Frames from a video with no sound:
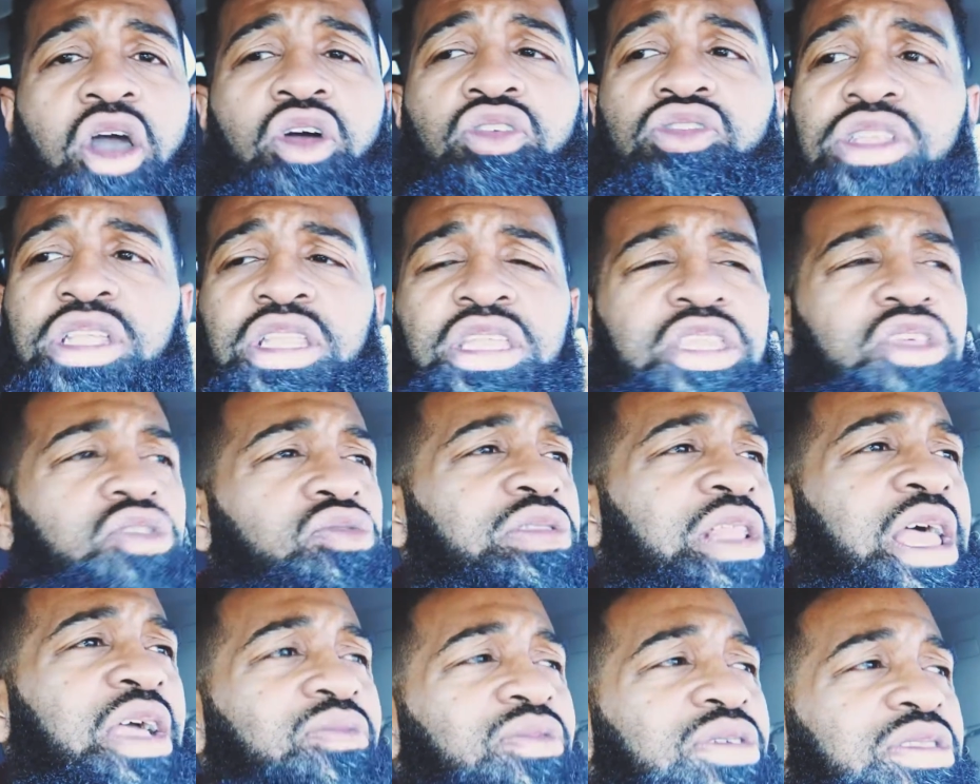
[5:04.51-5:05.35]
older than you.
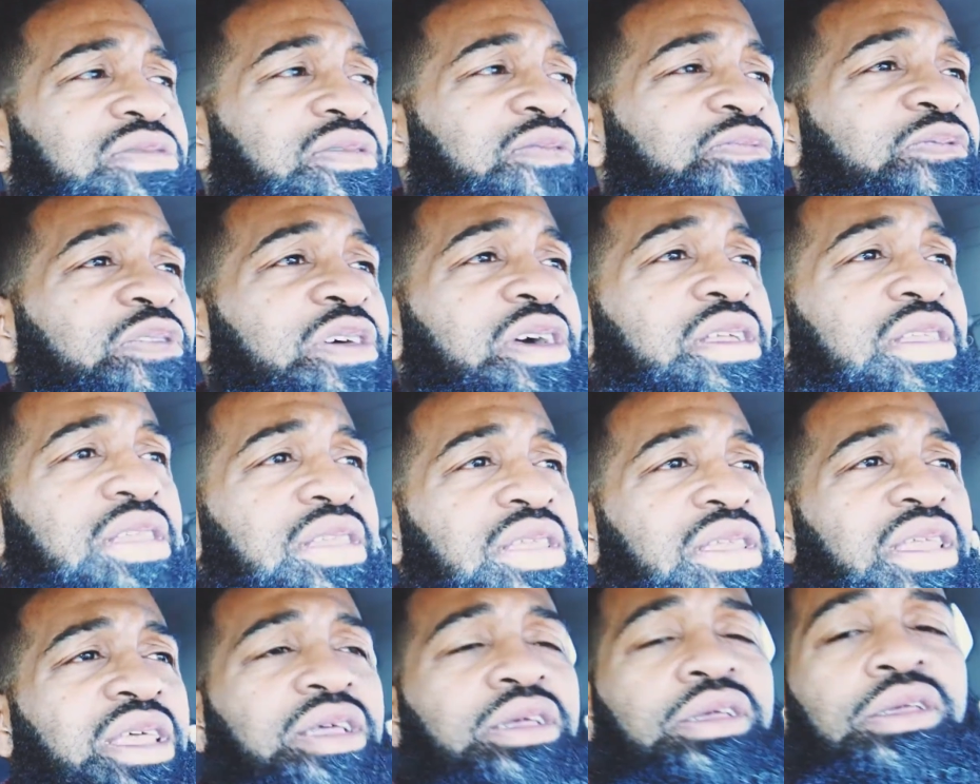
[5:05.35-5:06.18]
Like what the fuck?
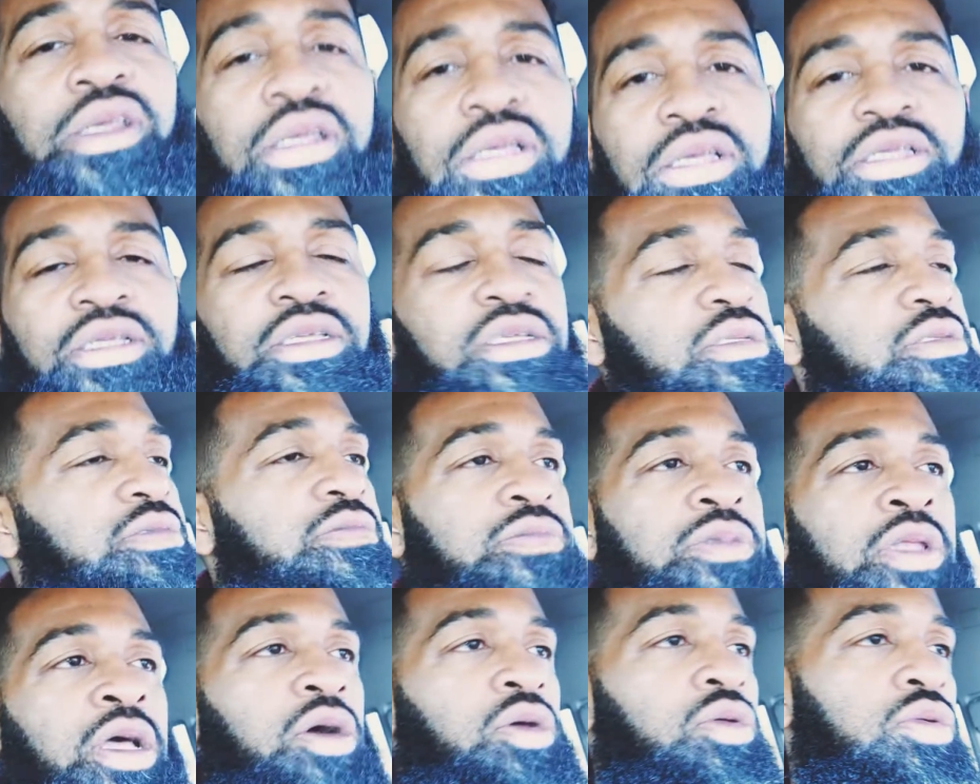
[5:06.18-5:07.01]

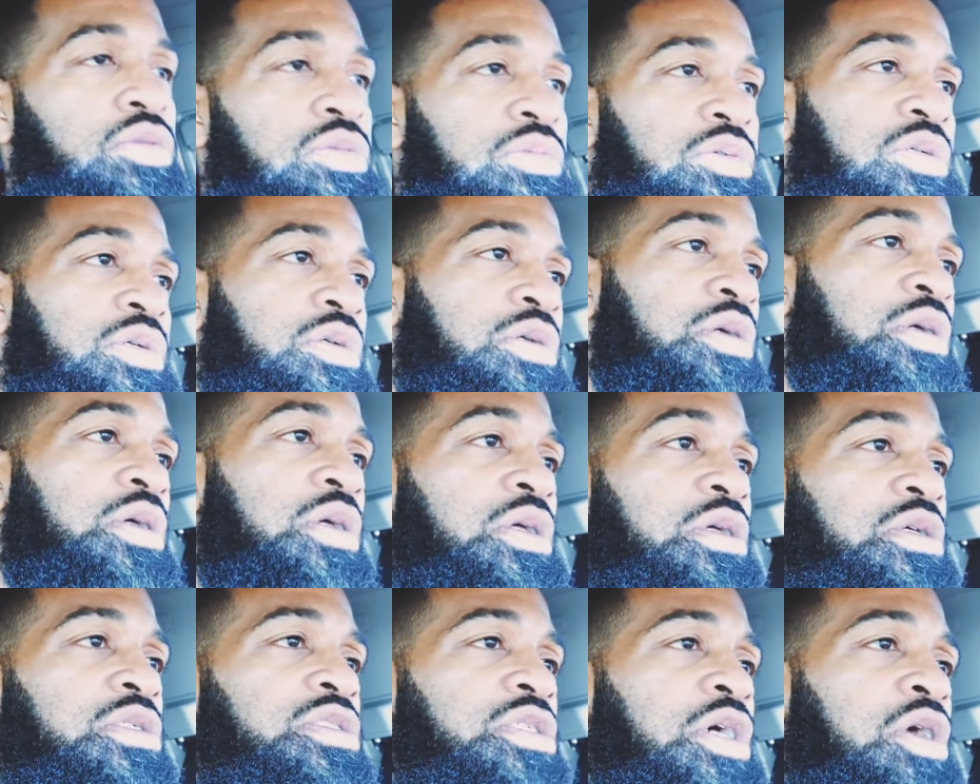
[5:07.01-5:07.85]
No.
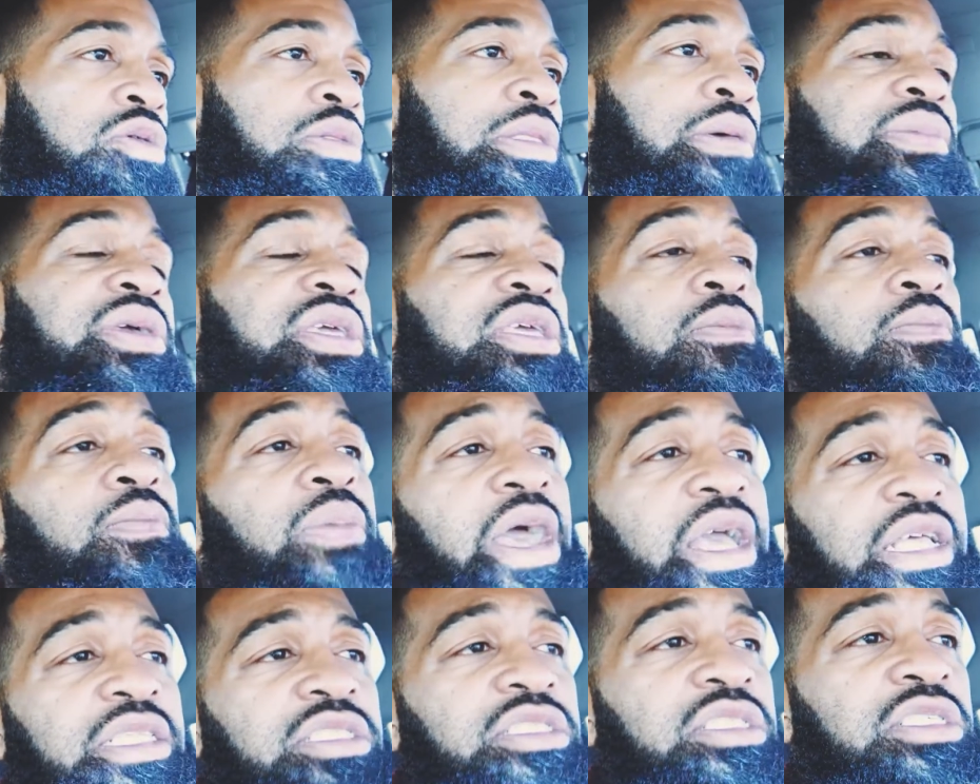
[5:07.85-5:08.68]
So let me get
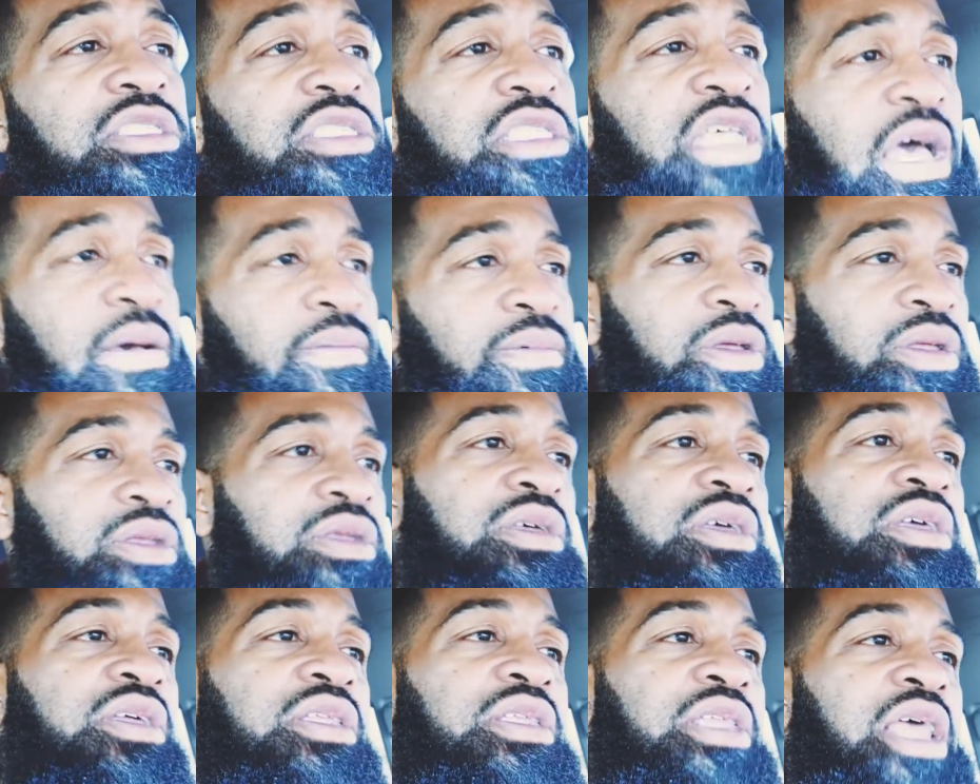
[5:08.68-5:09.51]
back to the topic.
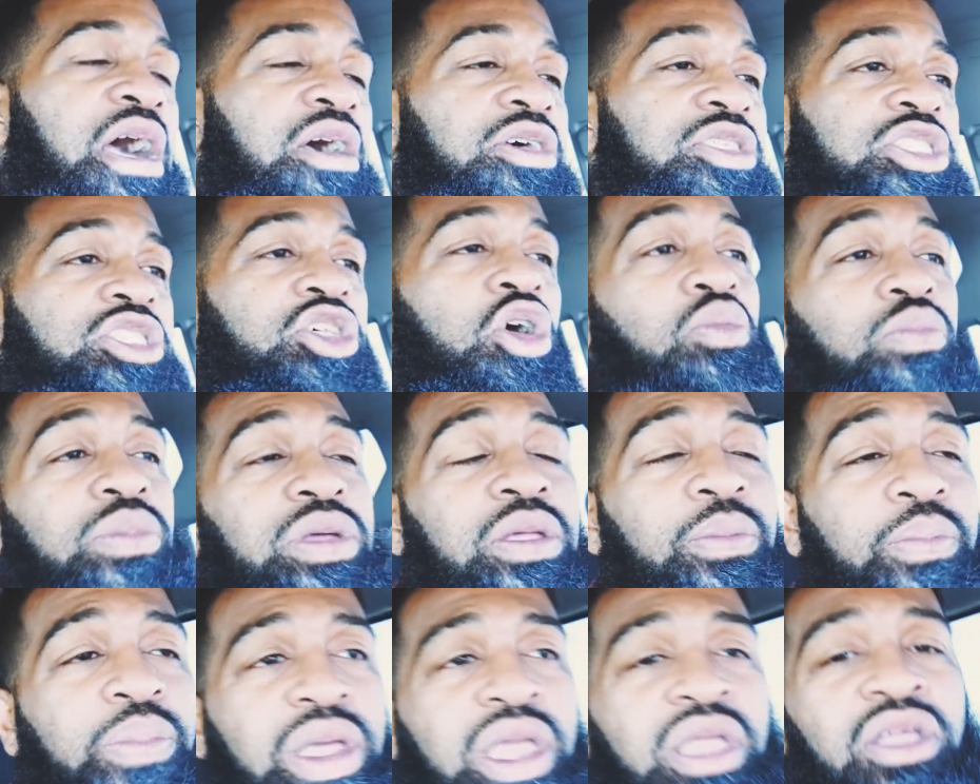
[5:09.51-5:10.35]
Now, so
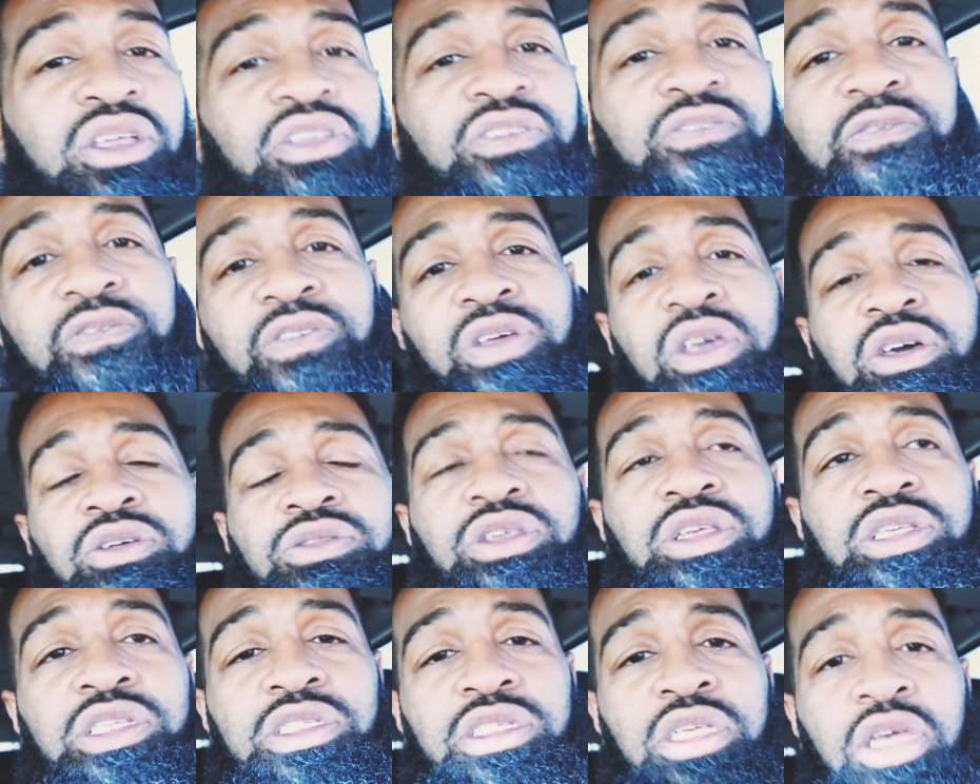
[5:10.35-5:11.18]
many parents fail
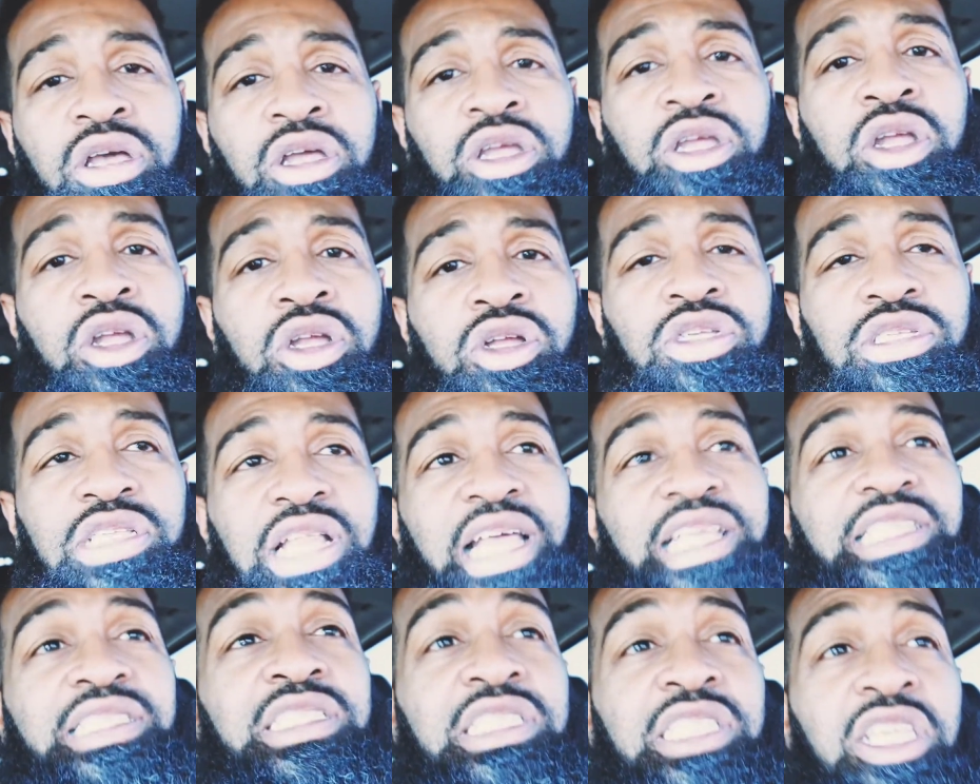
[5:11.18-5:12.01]
these young girls.
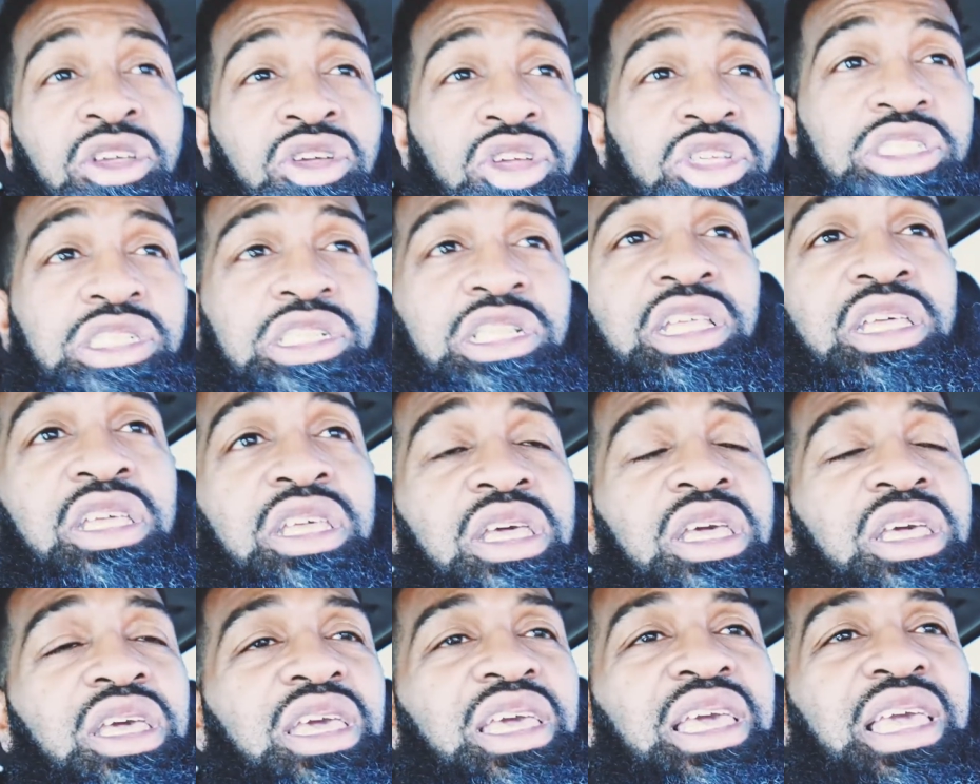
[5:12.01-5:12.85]
Like seriously,
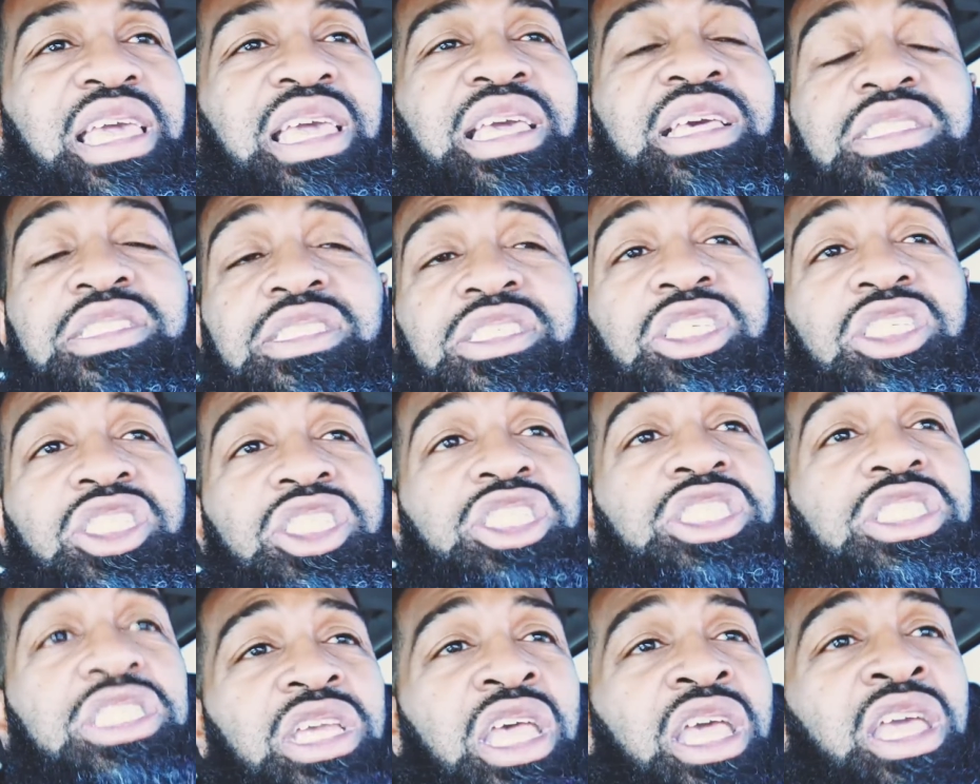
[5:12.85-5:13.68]
it's a
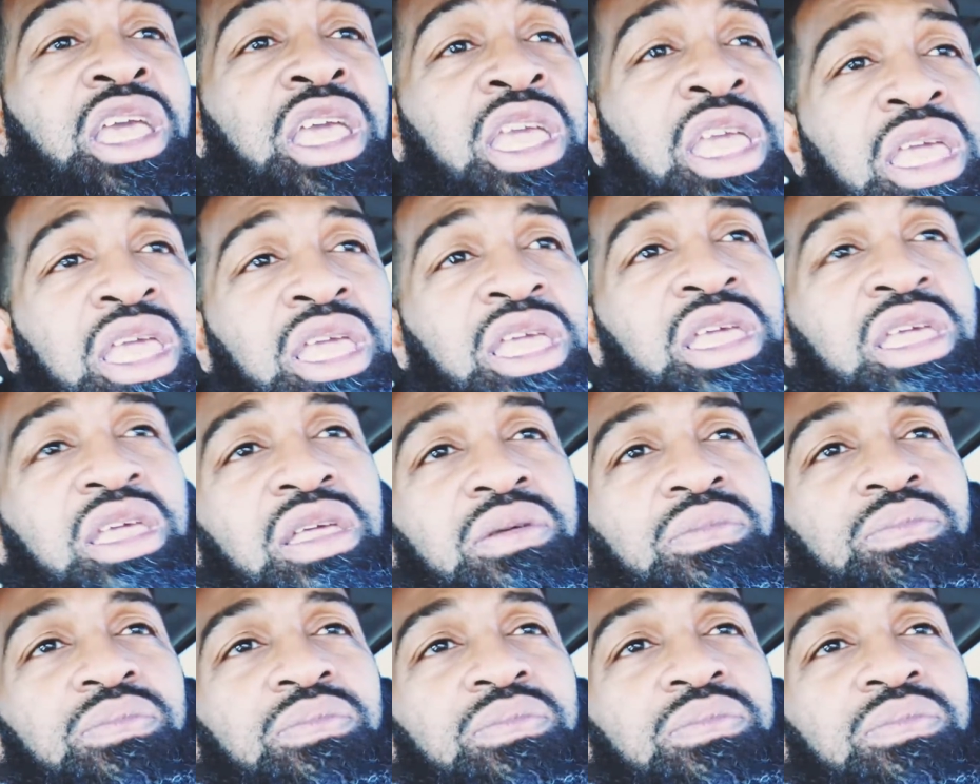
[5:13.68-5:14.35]
shame.